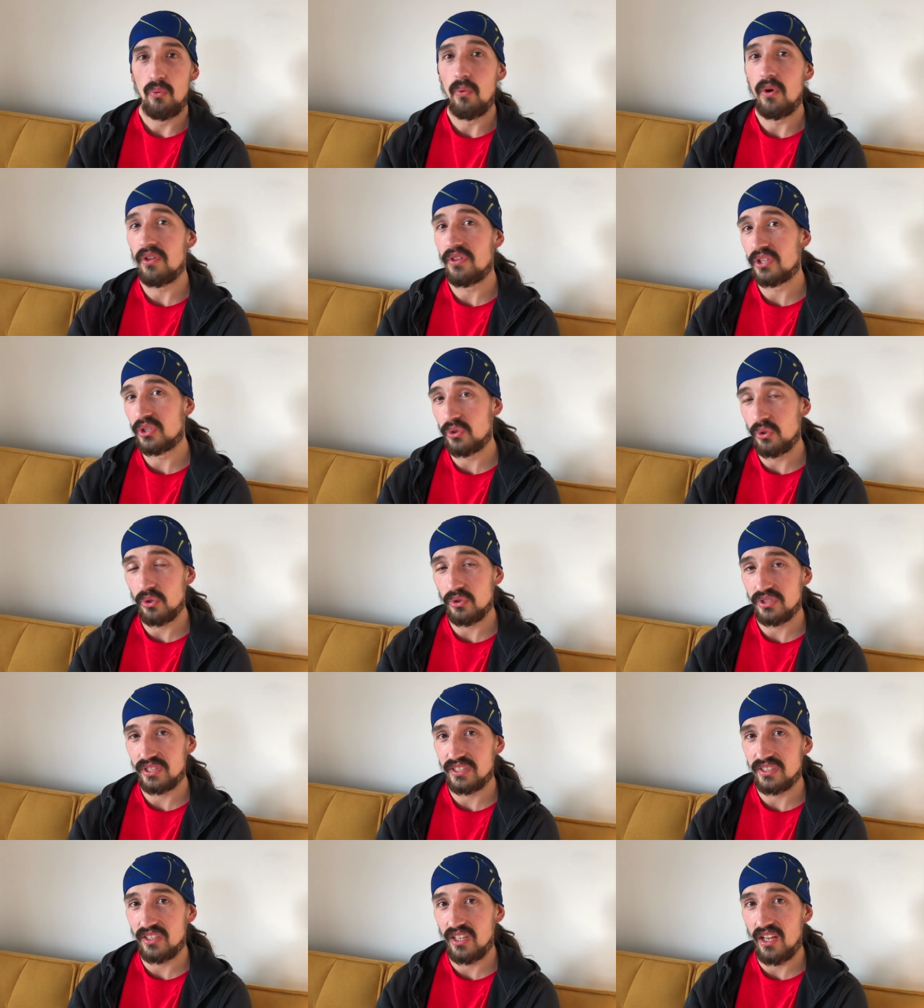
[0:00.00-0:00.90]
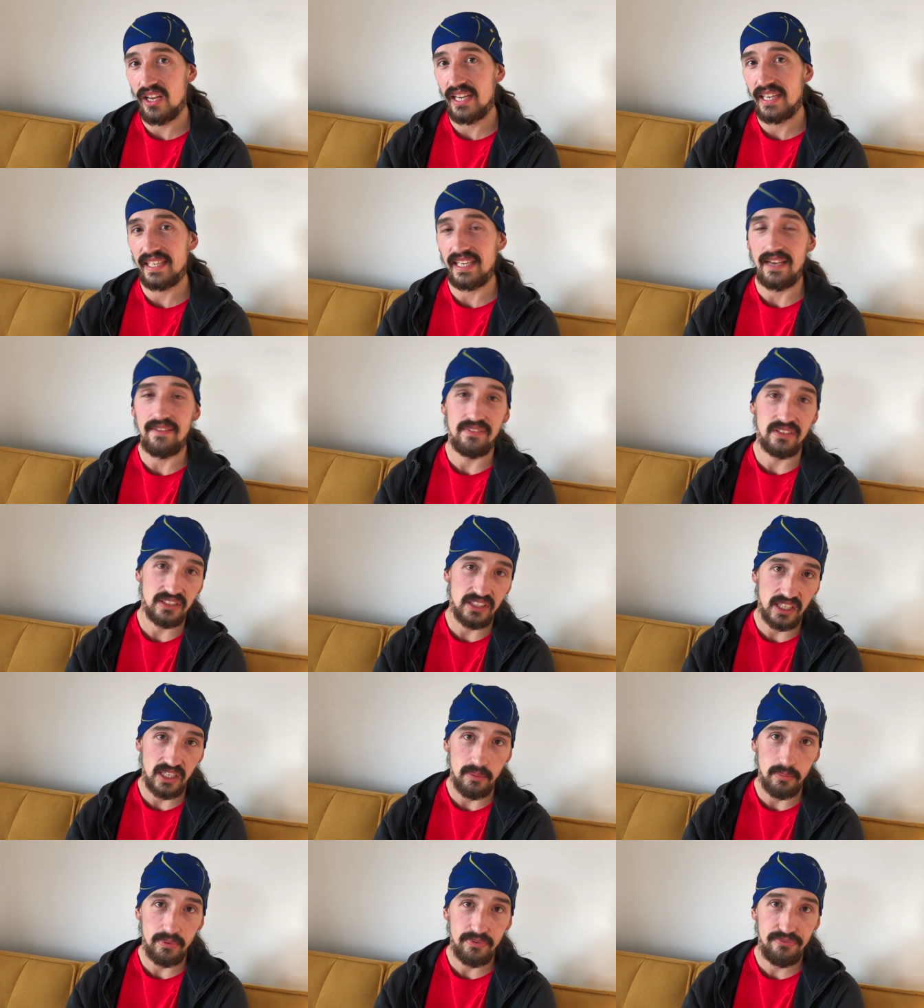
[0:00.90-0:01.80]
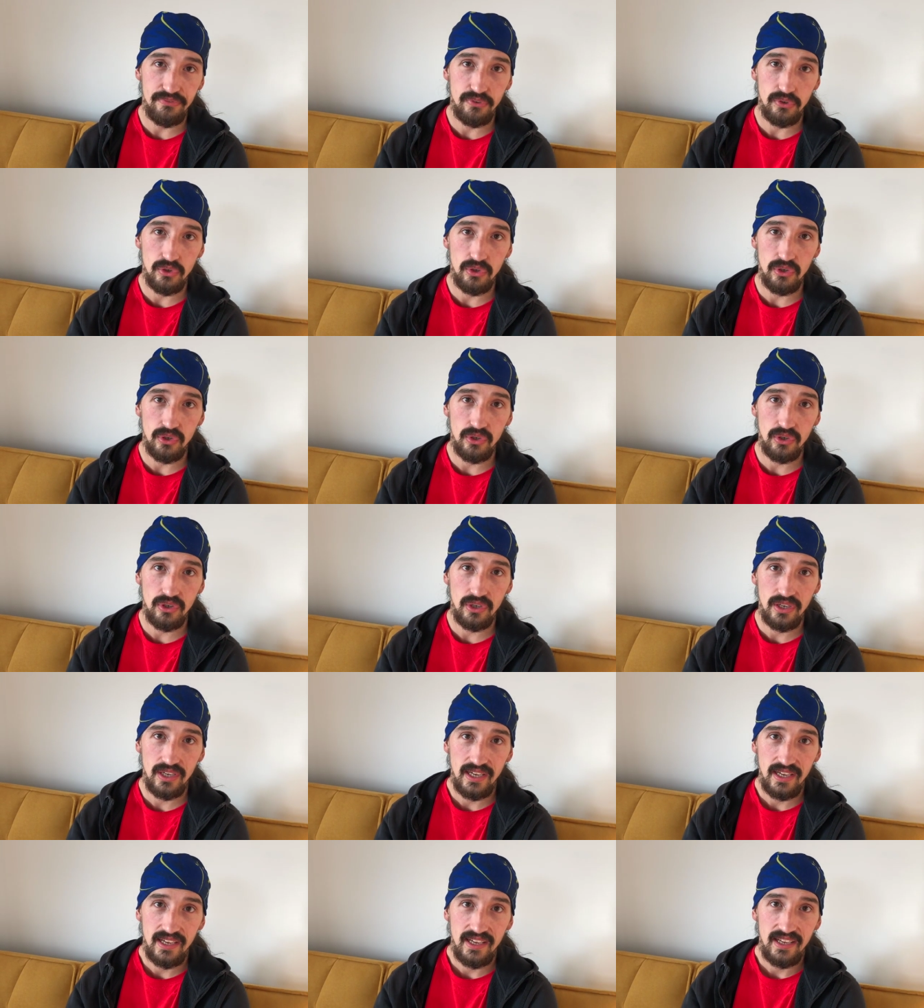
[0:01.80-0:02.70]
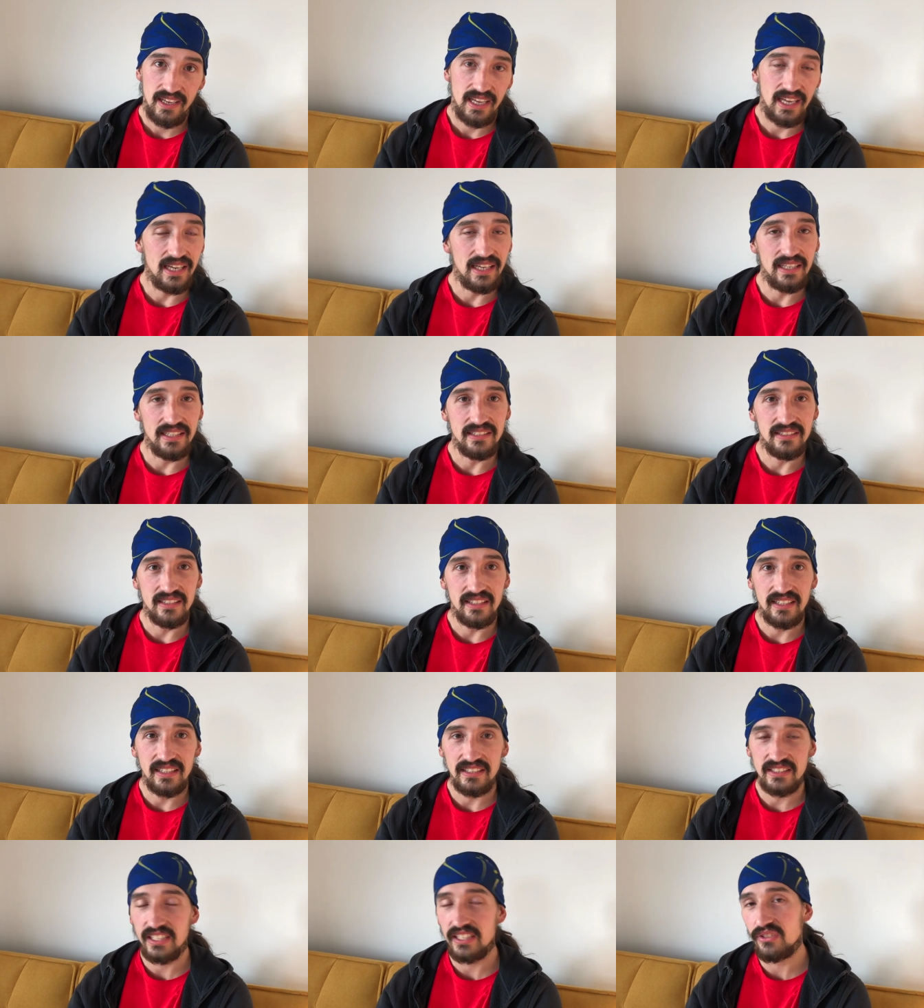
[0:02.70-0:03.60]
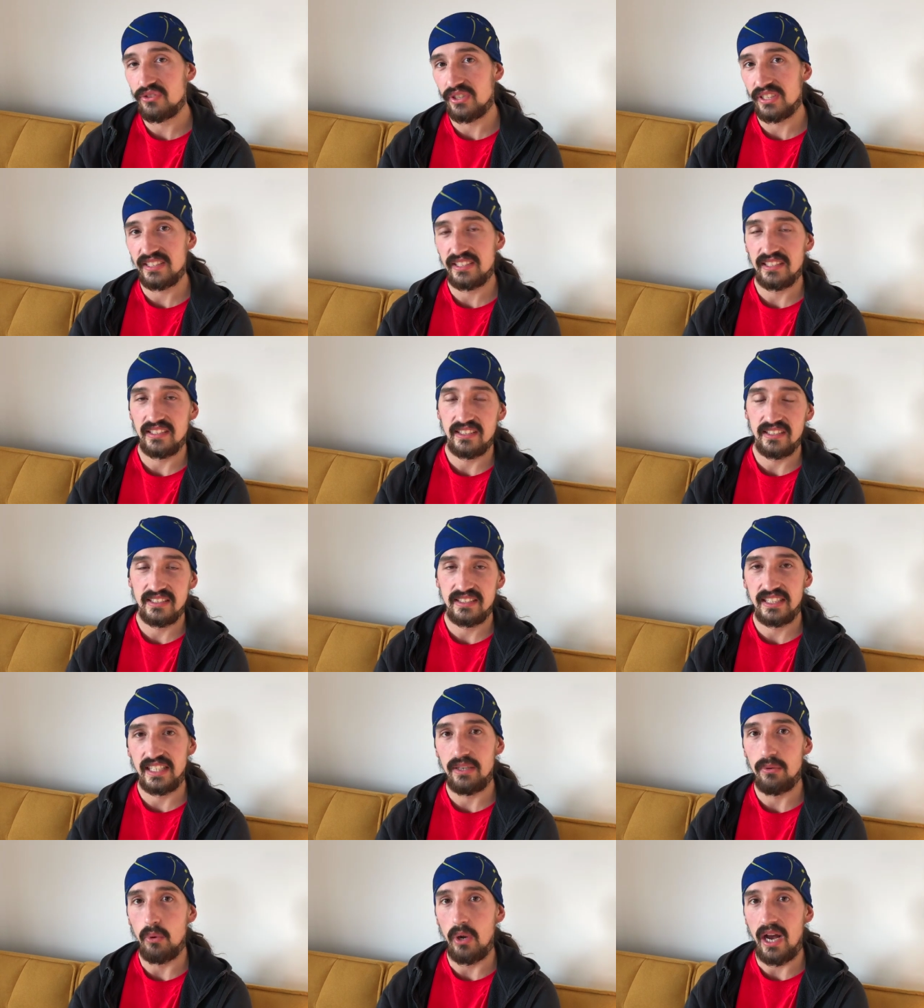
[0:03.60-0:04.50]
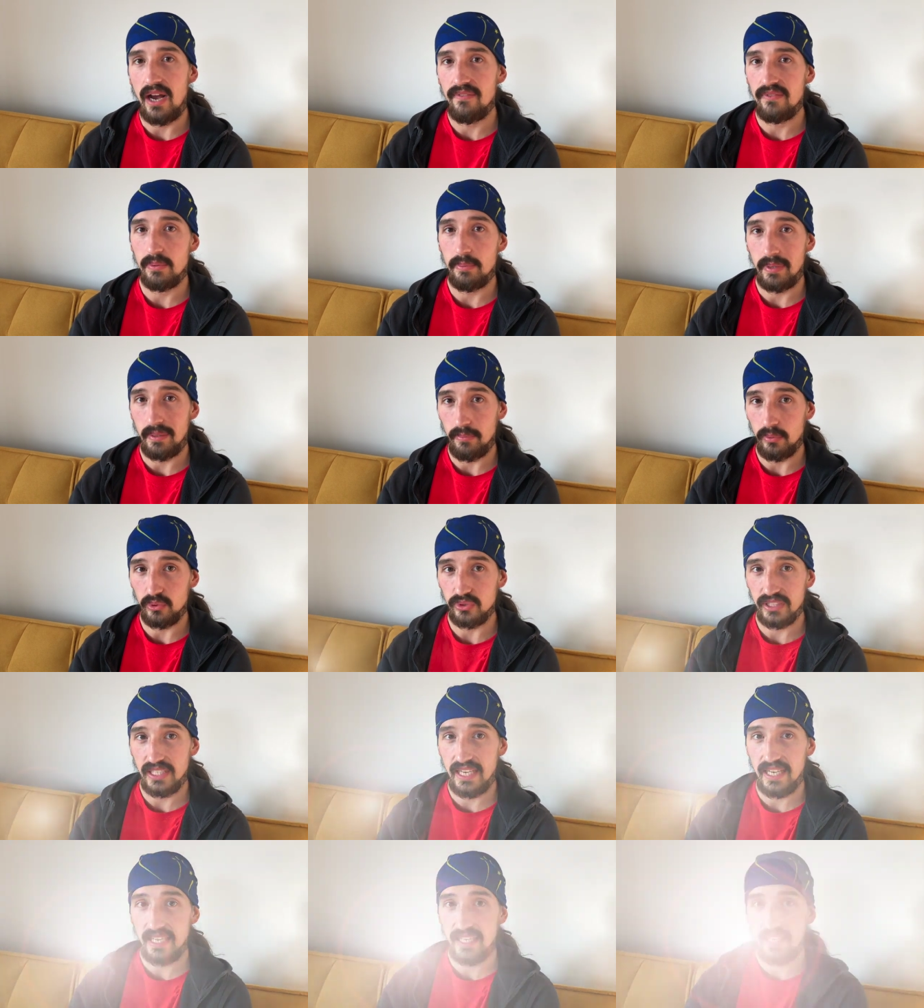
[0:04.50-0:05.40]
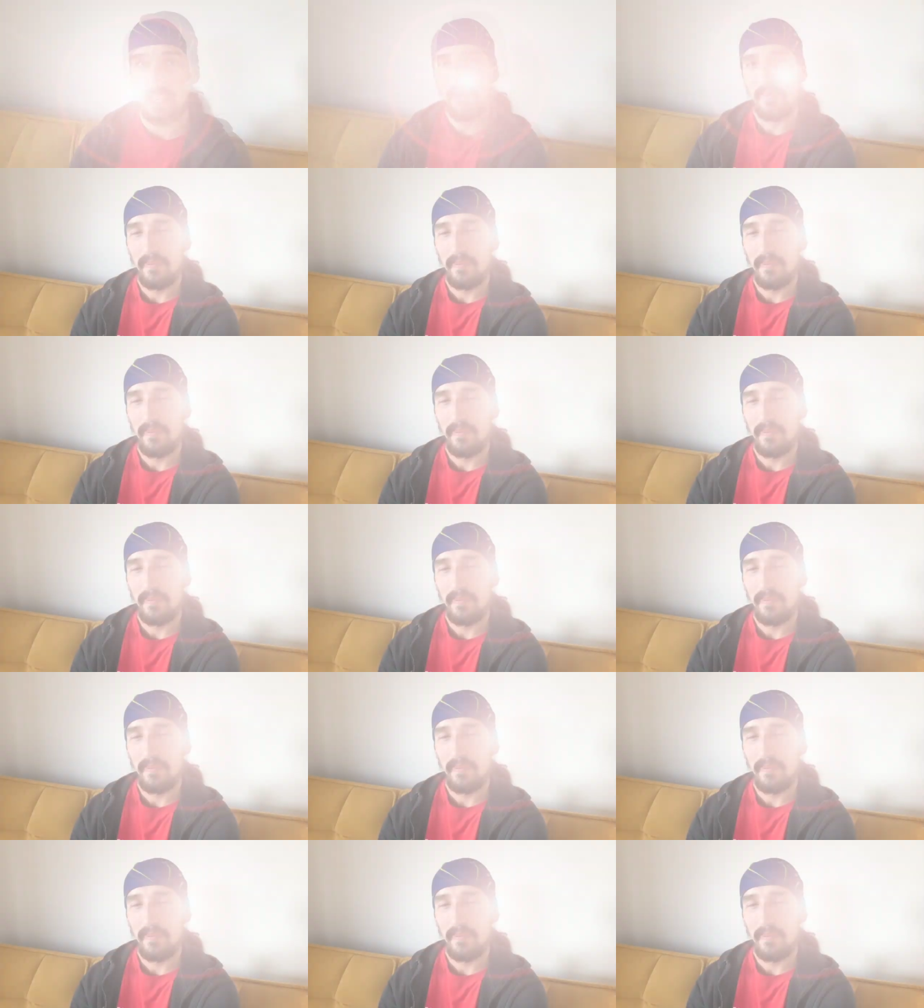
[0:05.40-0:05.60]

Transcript: what the course is like, have they done it before? And it's interesting to see what other people say.